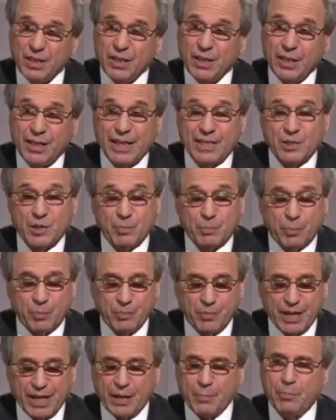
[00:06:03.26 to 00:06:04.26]
and that's a
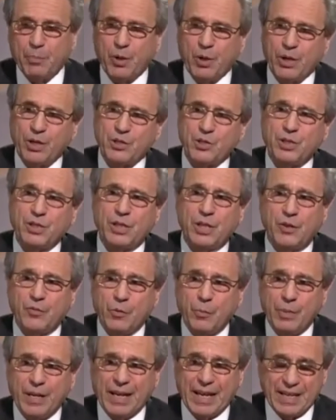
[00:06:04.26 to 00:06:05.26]
nonpartisan
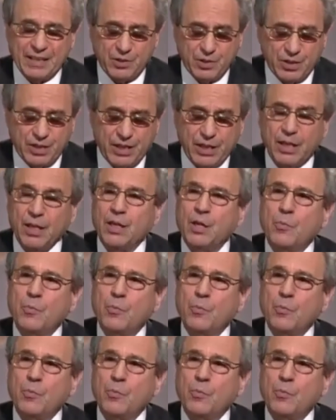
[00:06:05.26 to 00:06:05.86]
government entity,